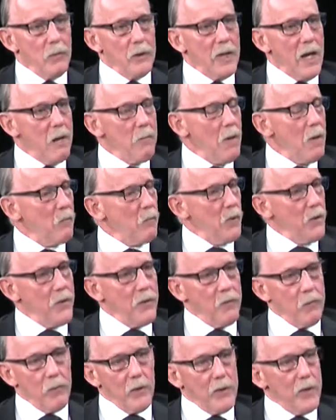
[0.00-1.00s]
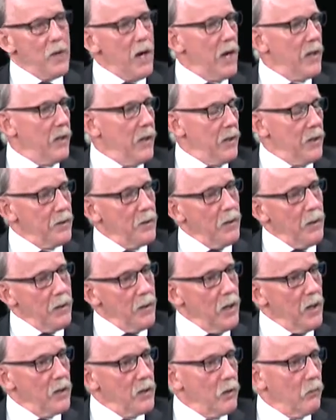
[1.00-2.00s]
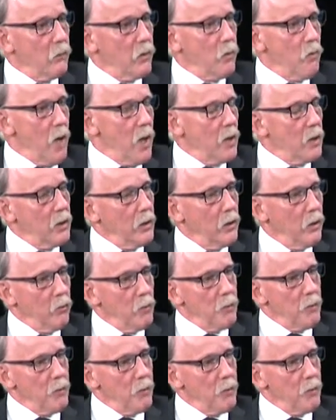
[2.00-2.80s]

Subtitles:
came up with the ideas and the things that we wanted to do.